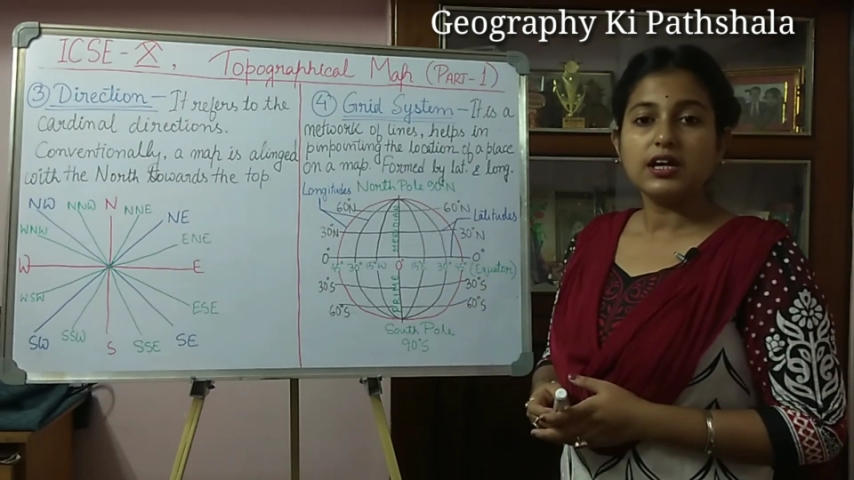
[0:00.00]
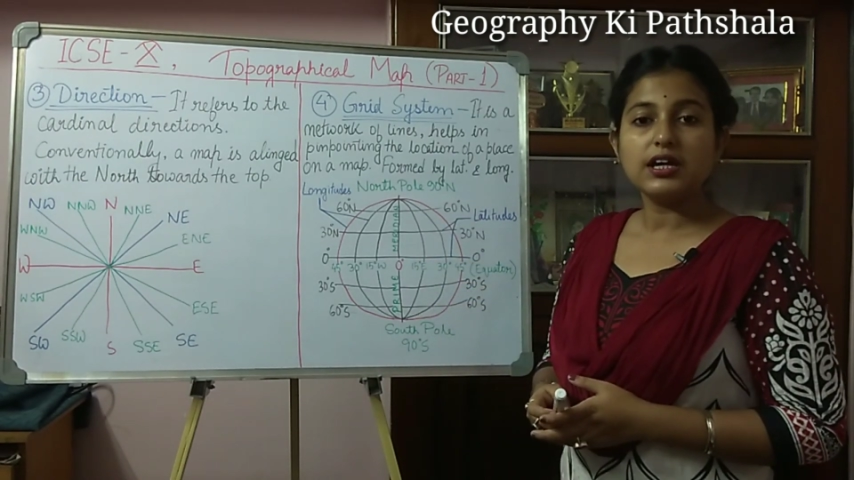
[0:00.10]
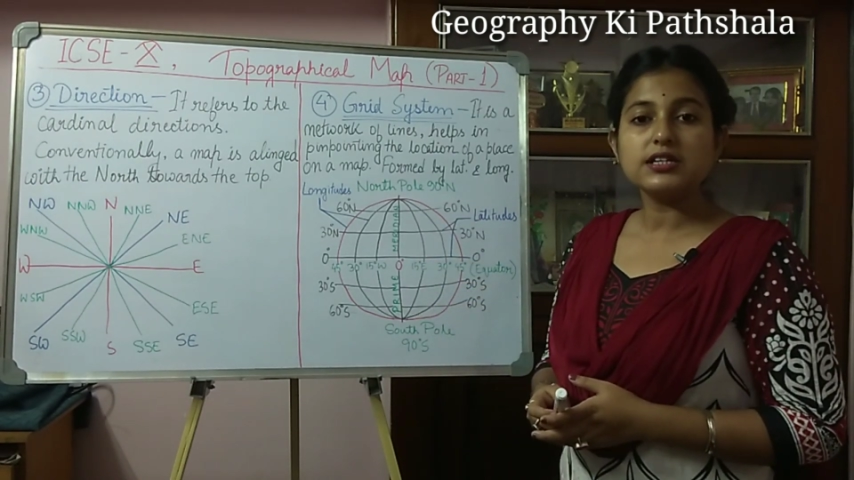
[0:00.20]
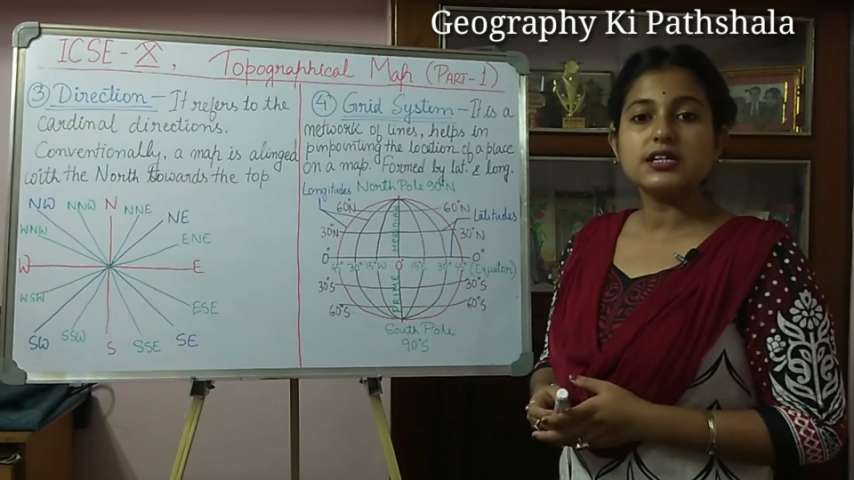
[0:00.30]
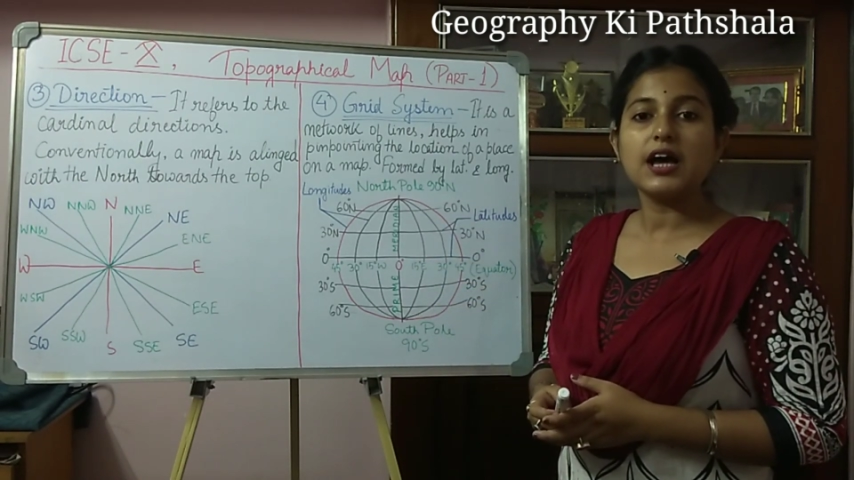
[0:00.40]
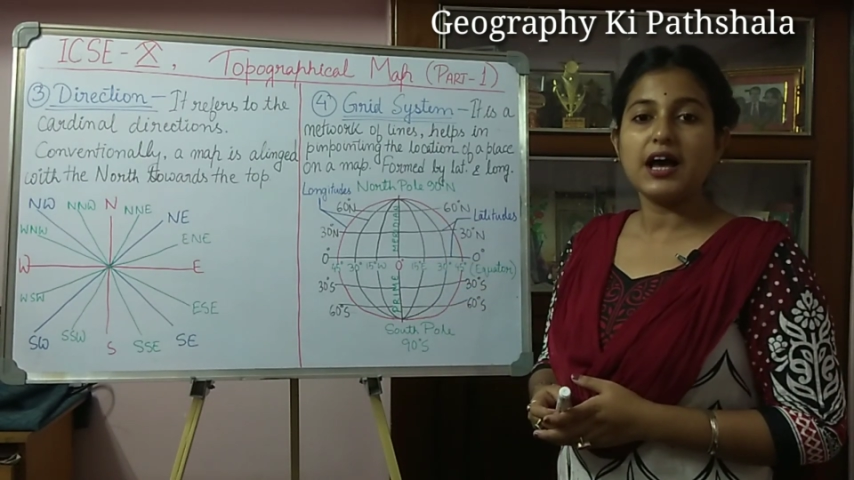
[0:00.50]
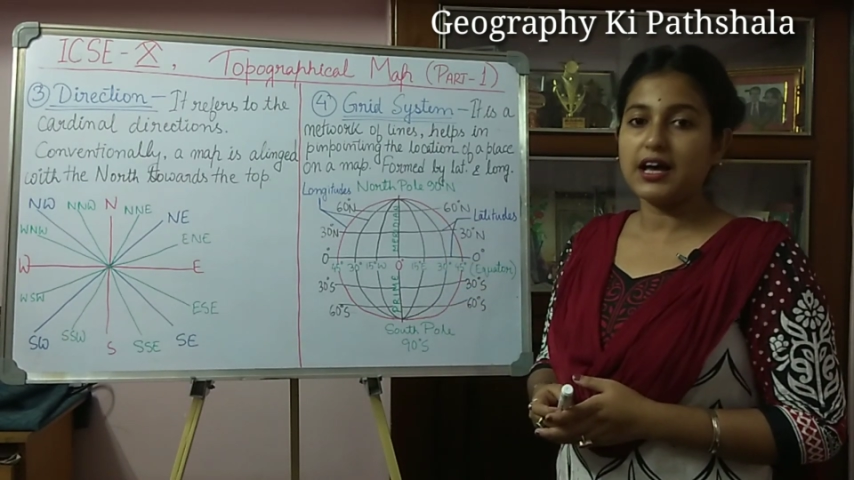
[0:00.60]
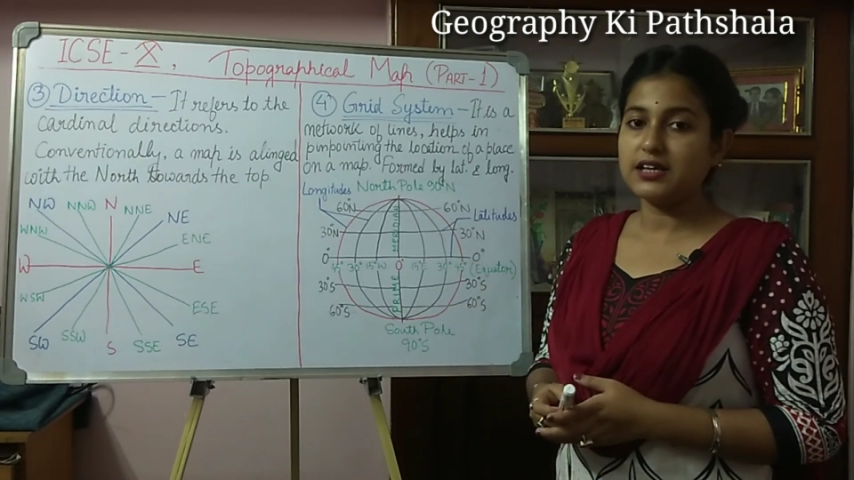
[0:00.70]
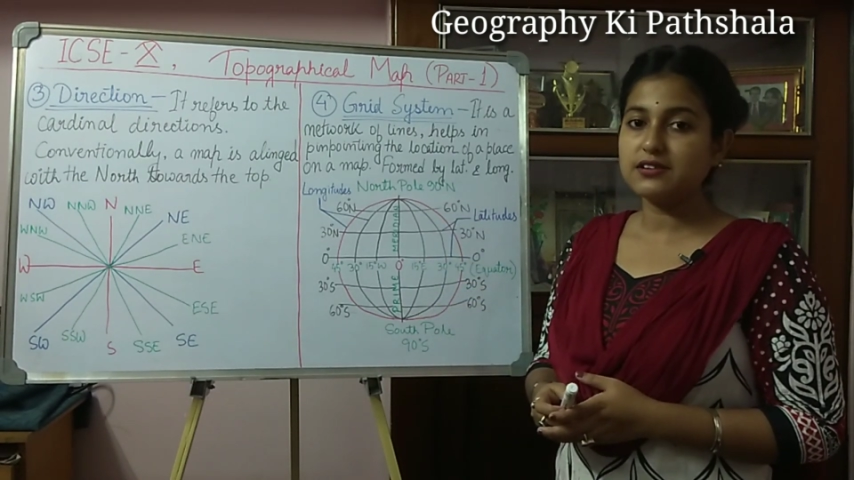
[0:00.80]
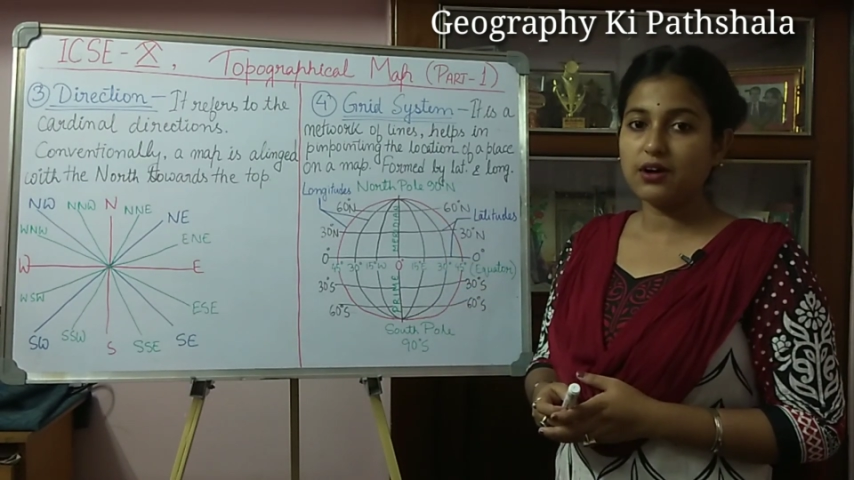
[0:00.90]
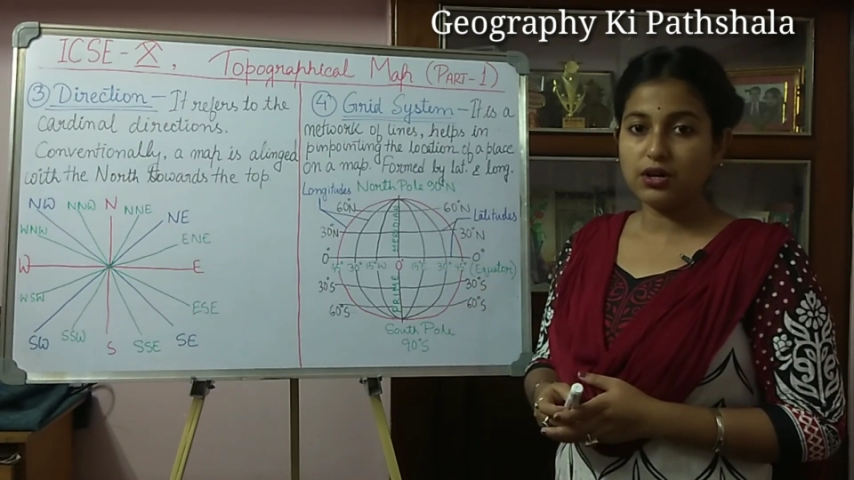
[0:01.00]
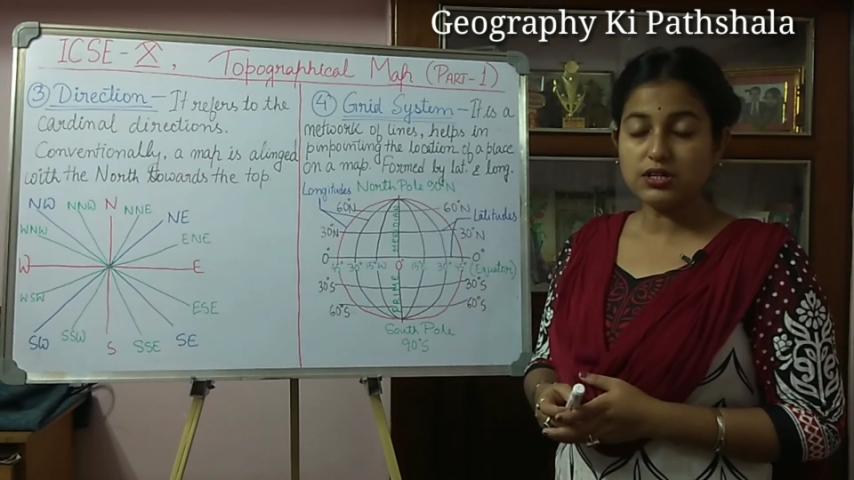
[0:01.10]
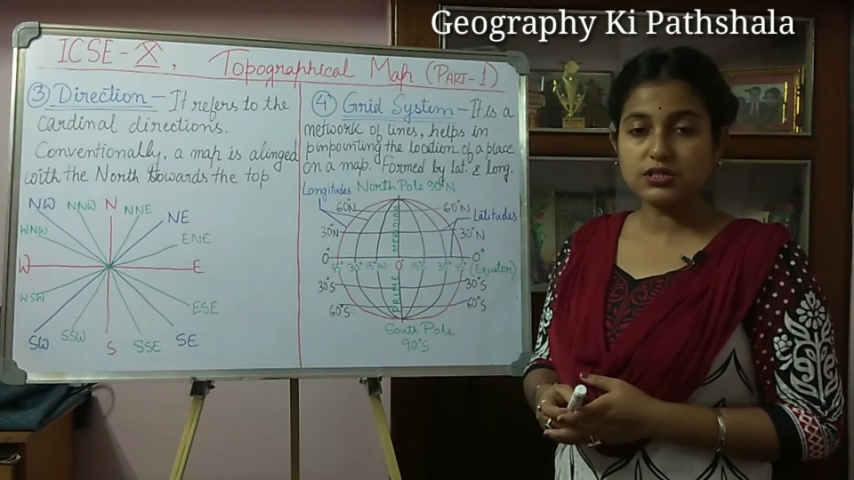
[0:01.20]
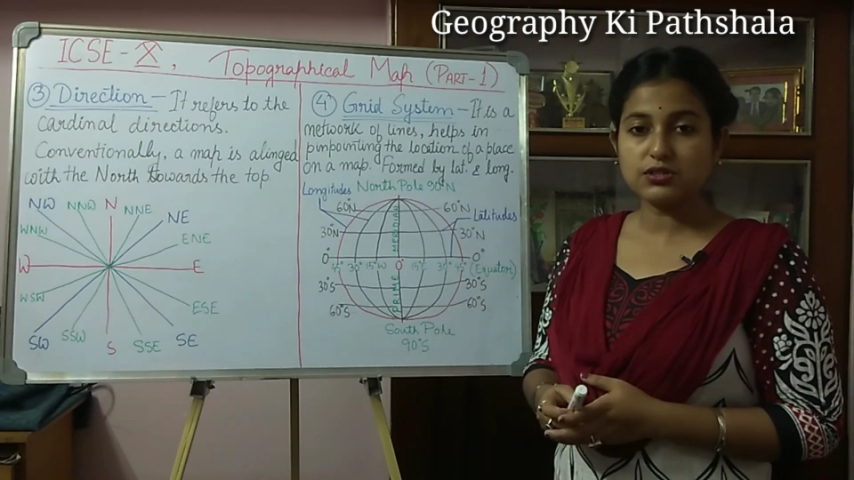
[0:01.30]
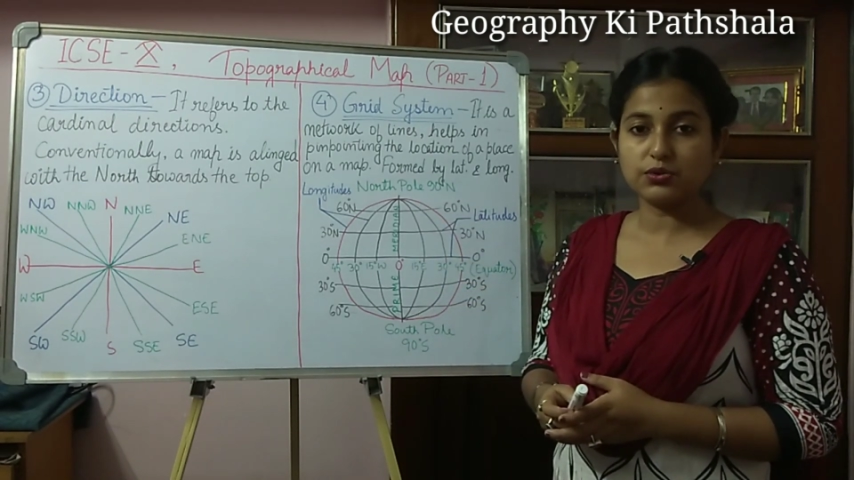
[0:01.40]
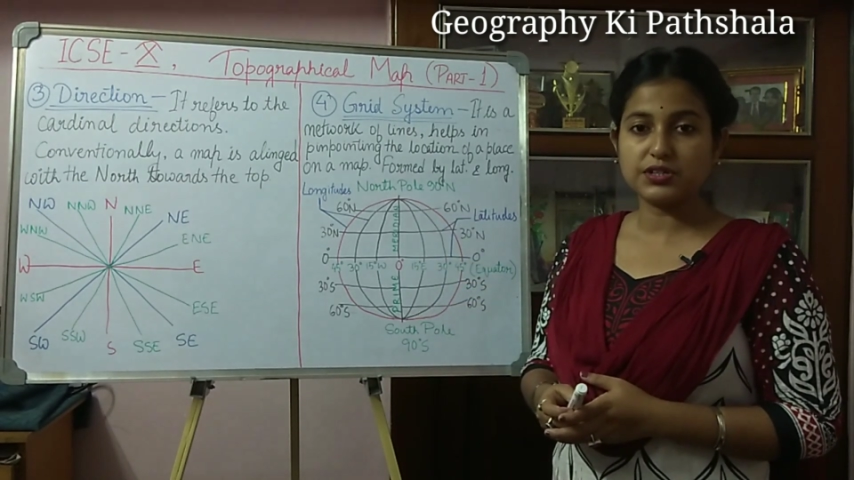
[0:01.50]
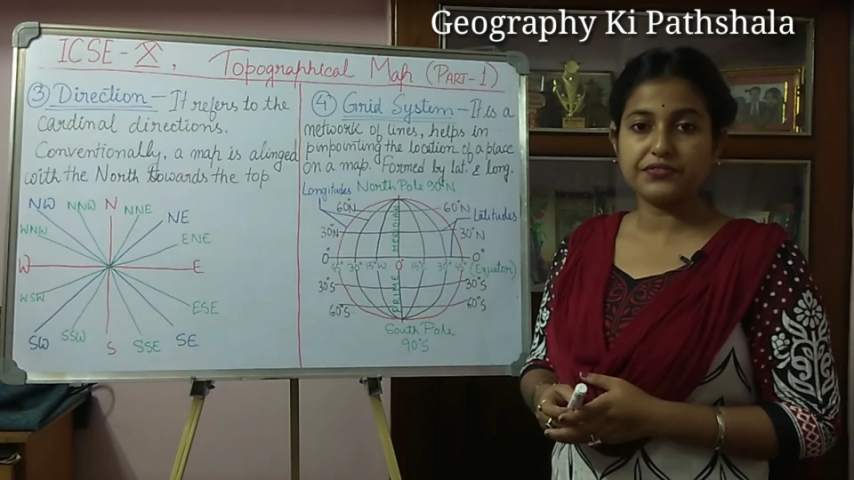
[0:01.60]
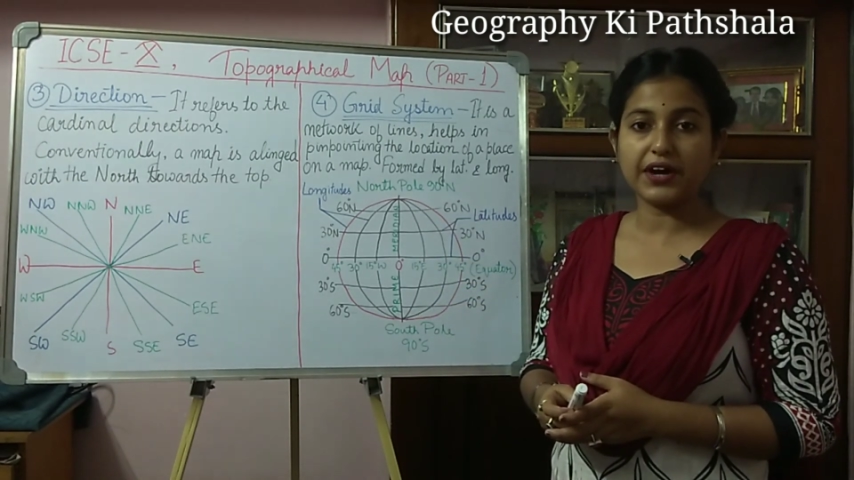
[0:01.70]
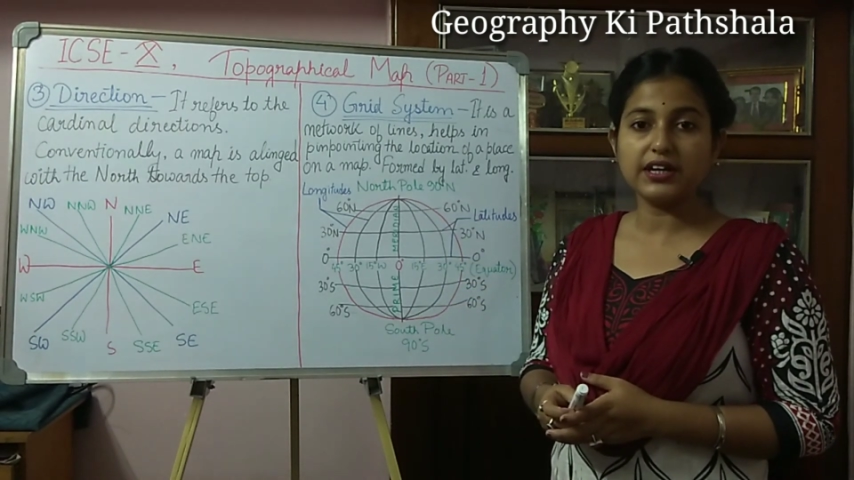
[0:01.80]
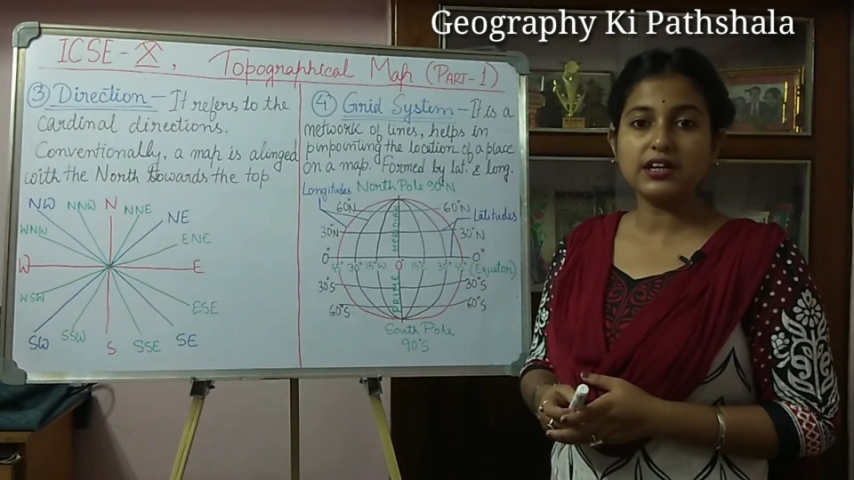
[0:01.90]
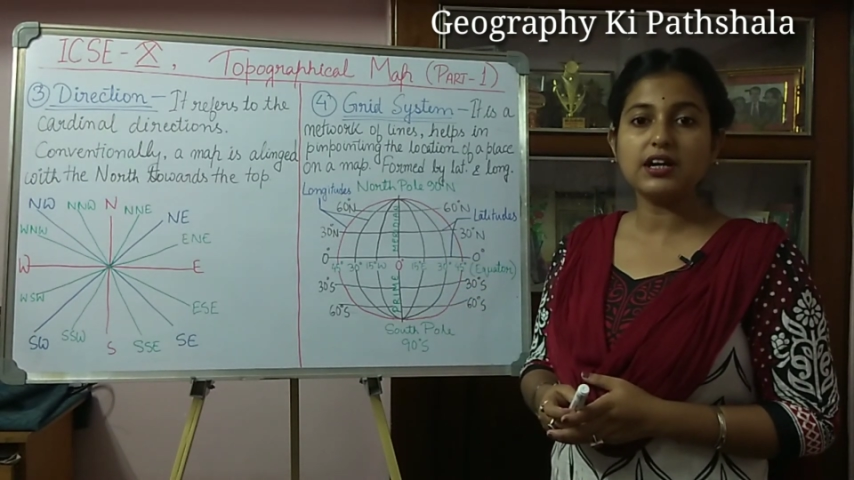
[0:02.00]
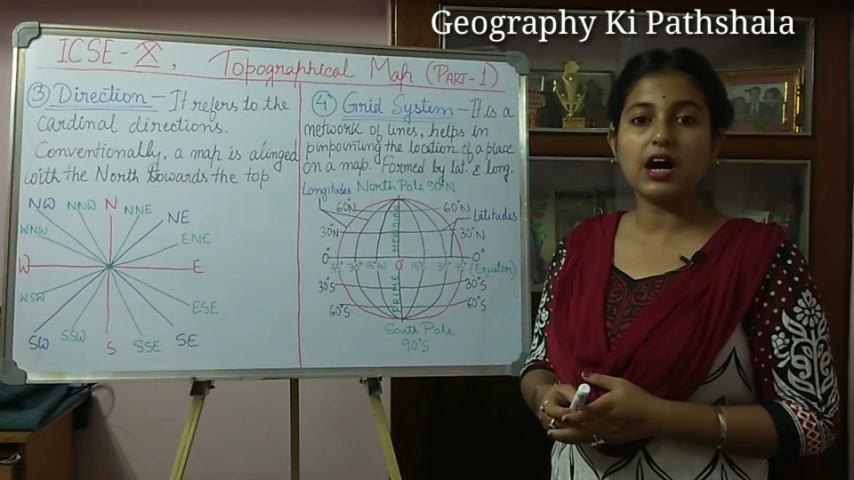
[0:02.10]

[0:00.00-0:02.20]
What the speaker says: it has also divided